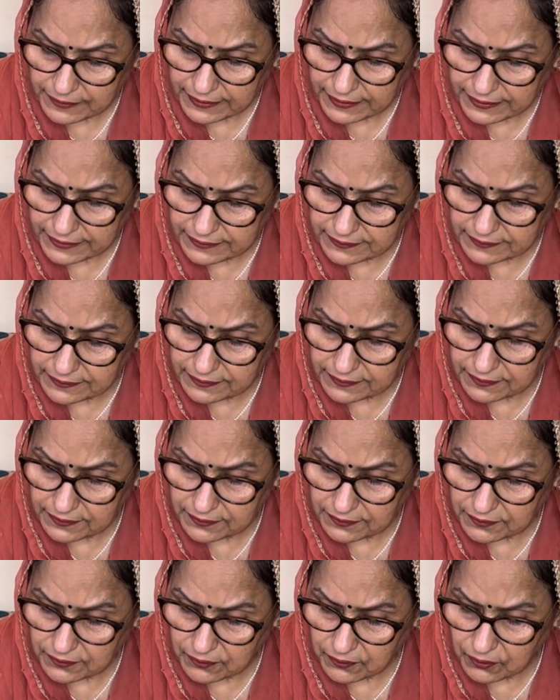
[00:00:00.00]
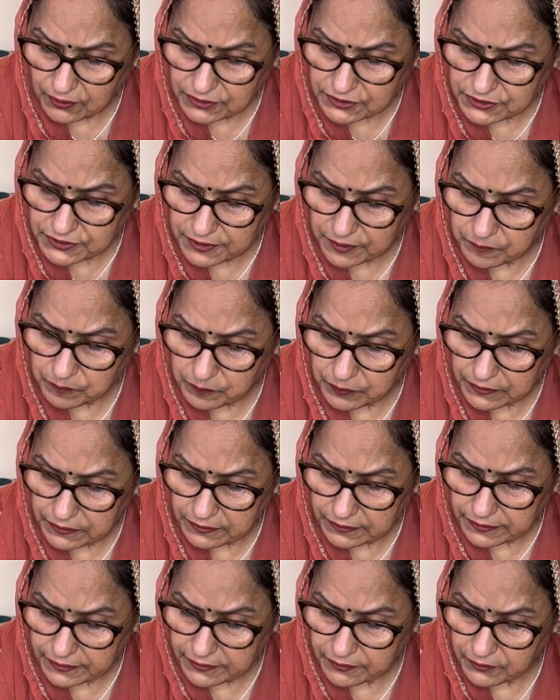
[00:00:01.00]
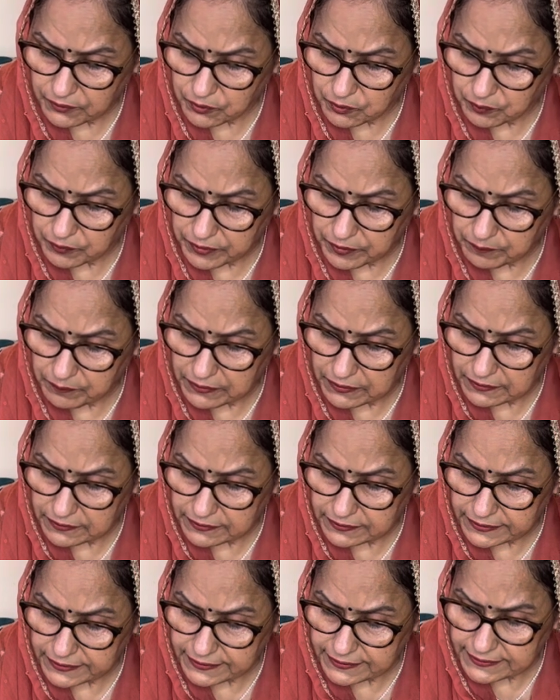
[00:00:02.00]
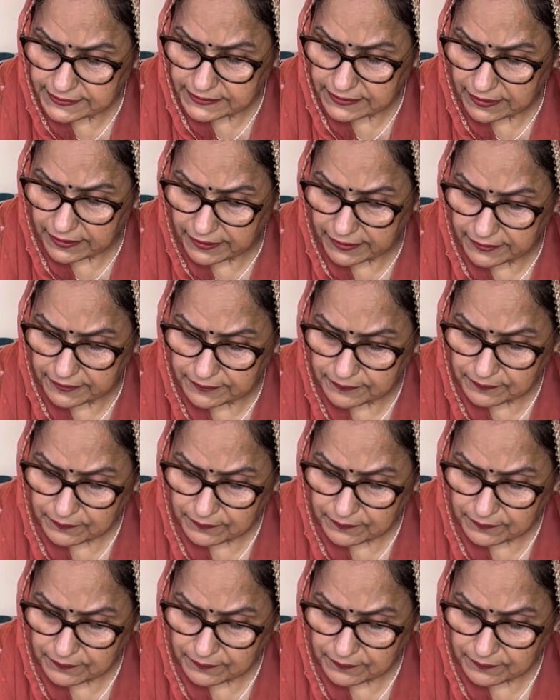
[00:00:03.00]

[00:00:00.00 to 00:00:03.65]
In the Lord's temple, innumerable things lie.